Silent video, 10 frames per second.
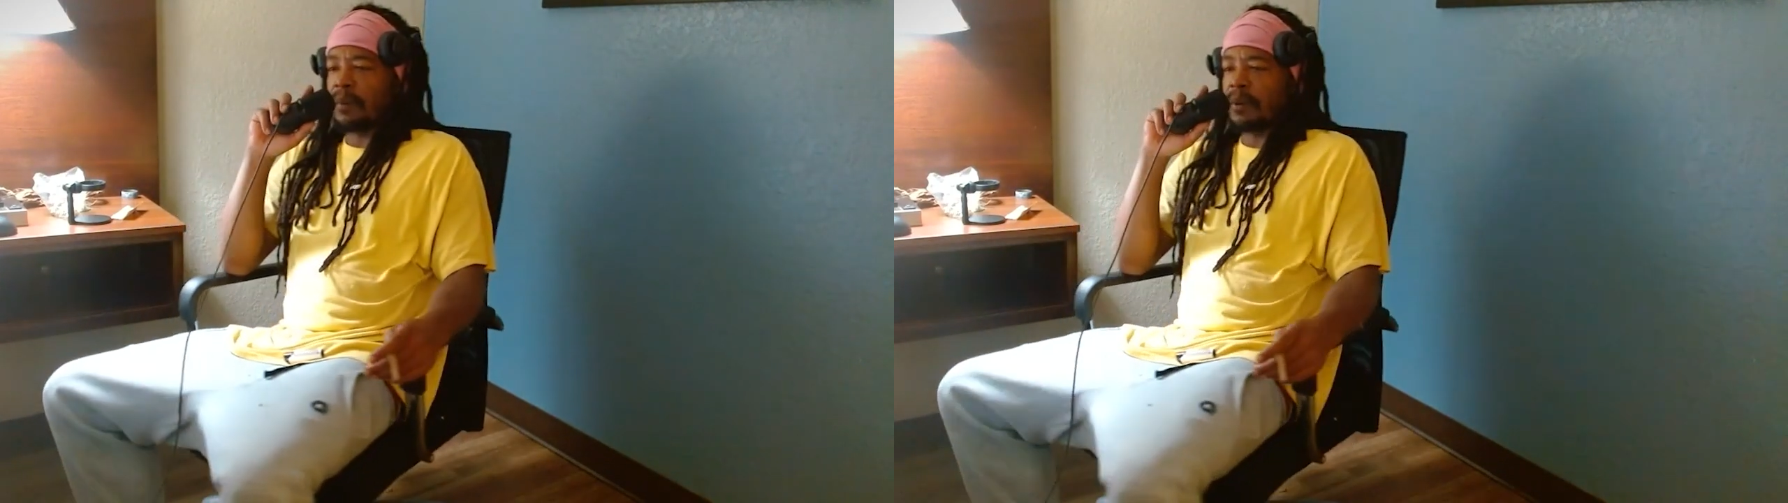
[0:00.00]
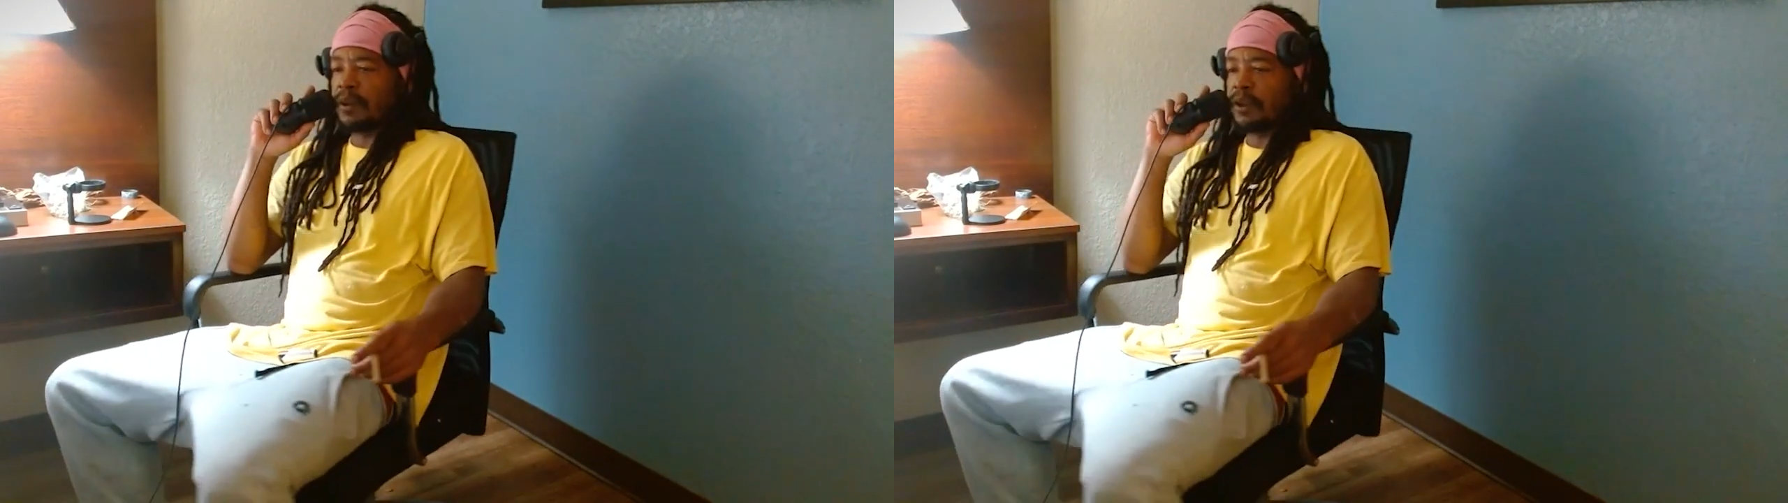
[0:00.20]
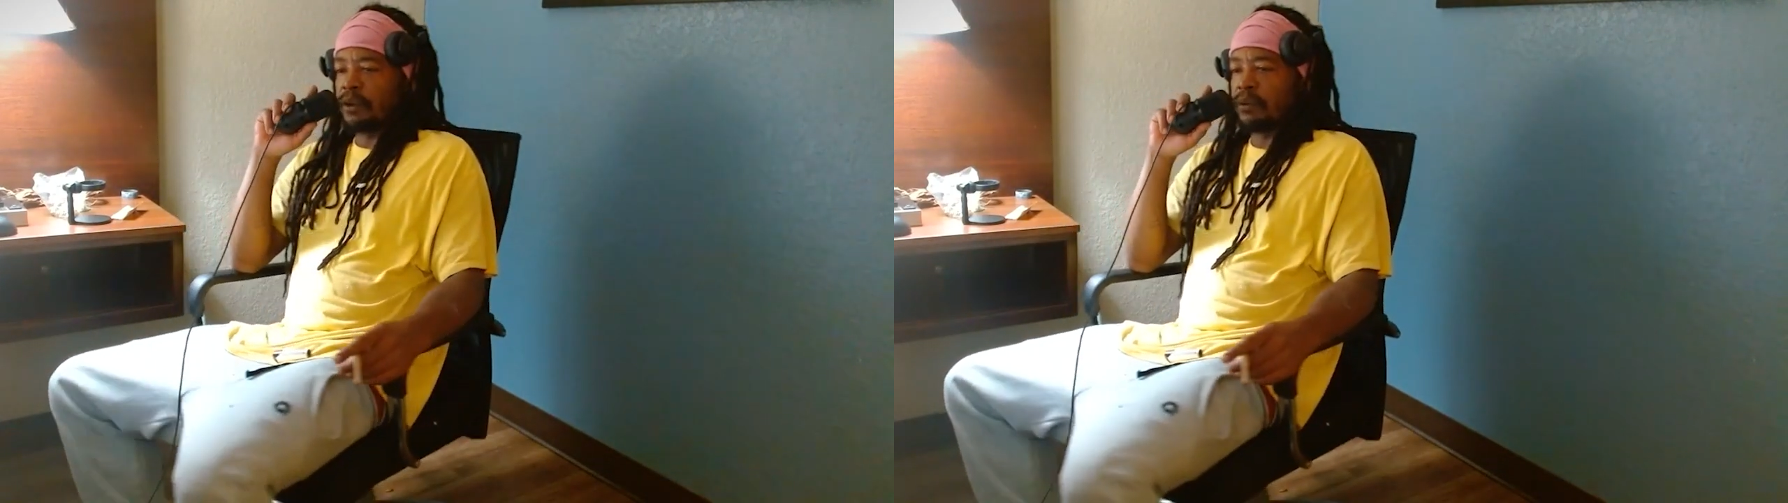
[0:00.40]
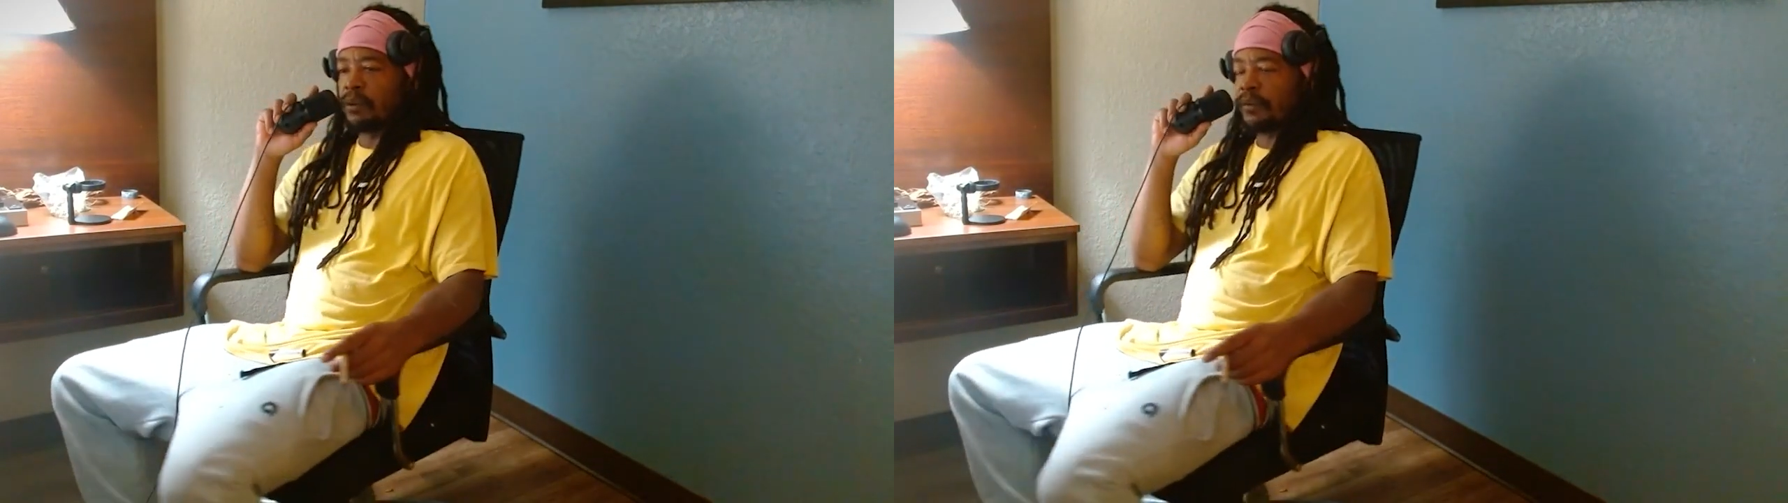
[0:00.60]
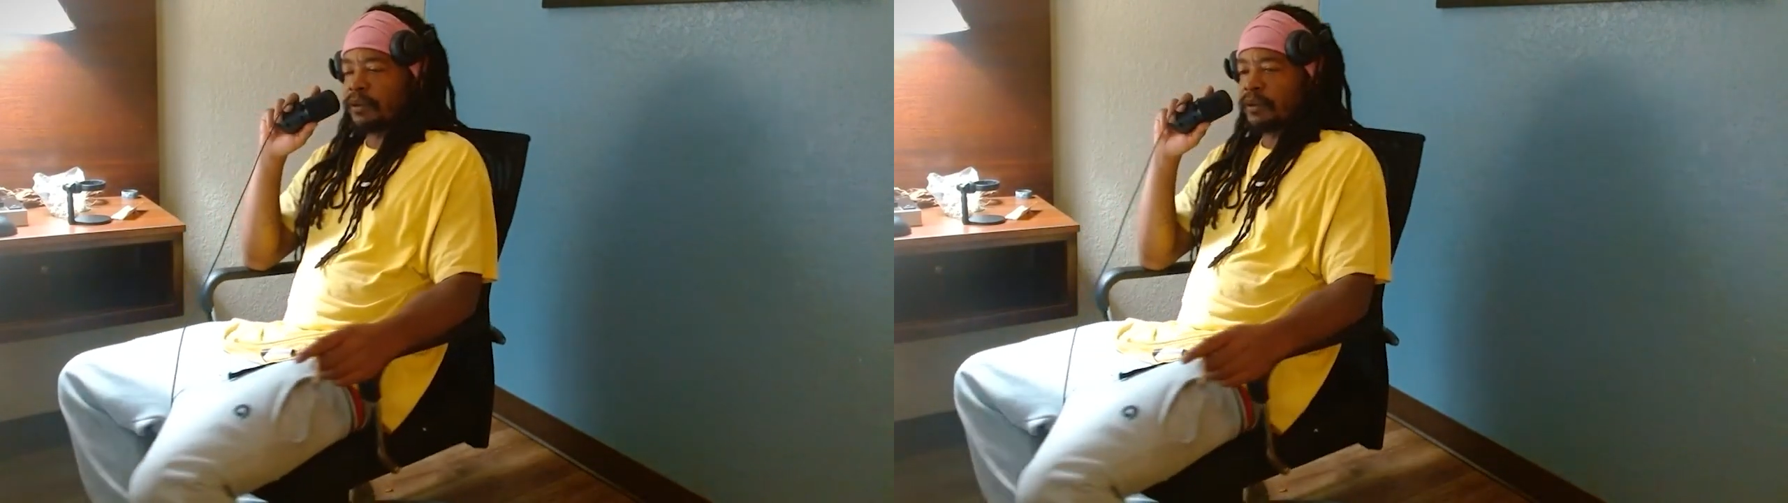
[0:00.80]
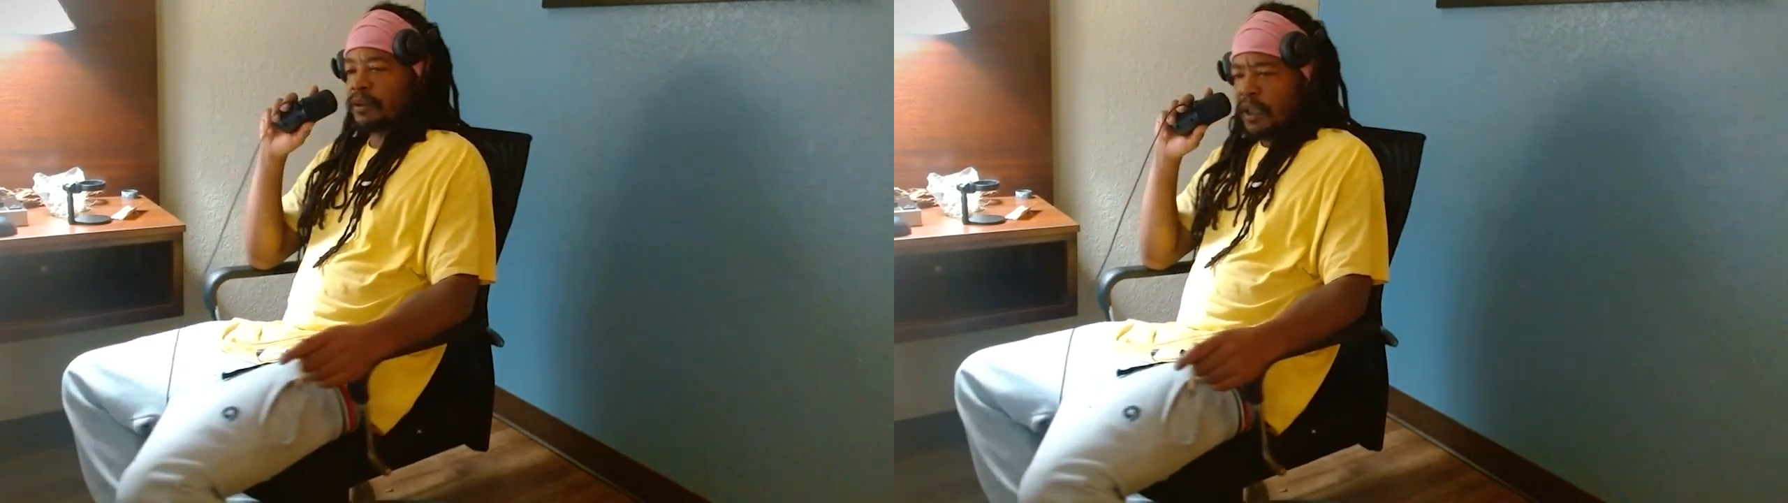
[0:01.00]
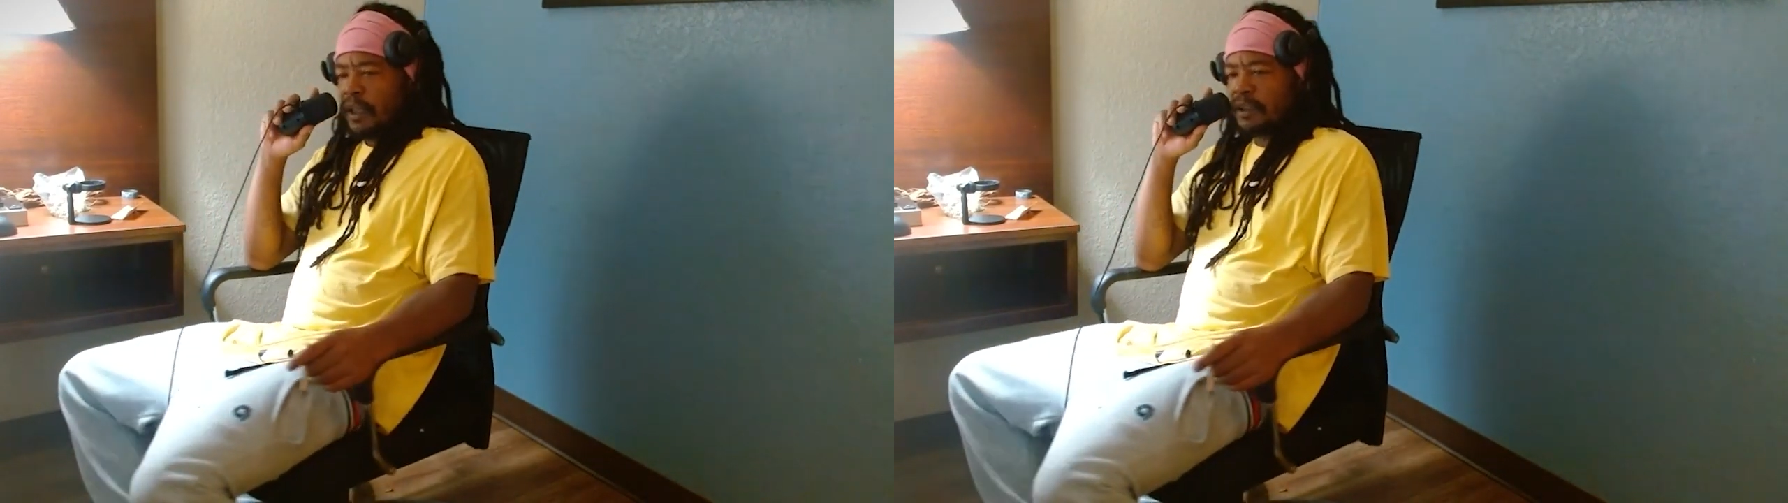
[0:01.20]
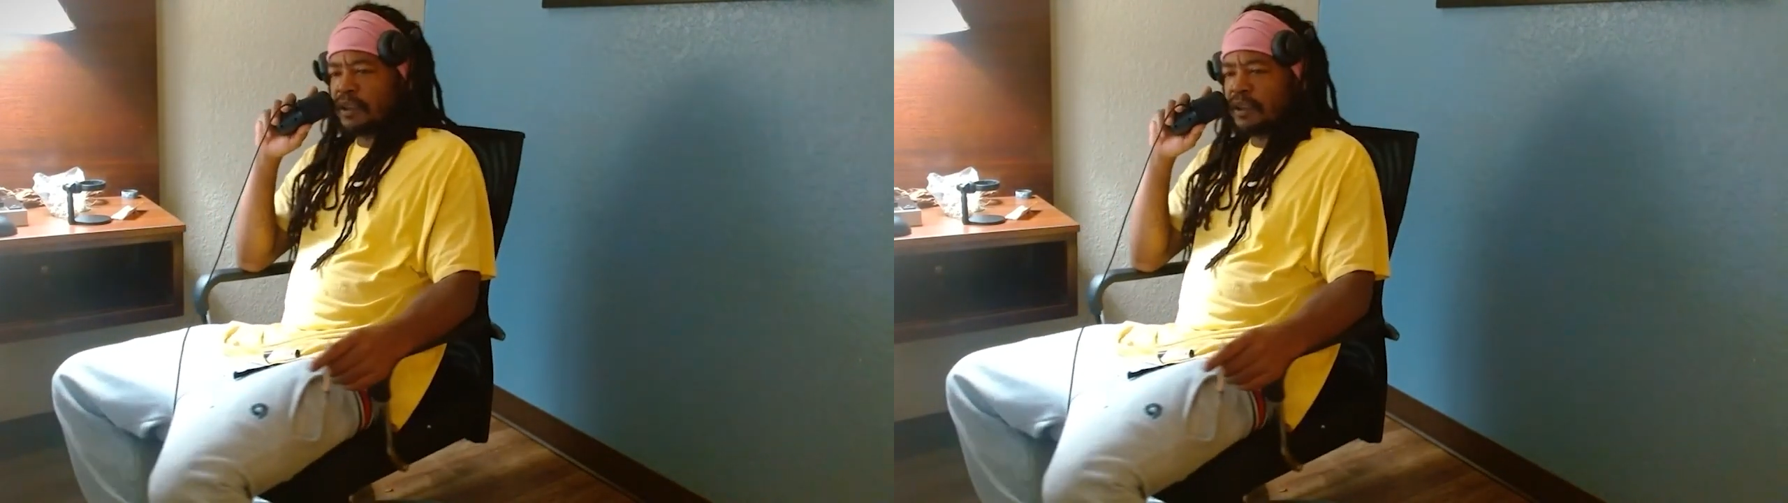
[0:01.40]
of the universe. It's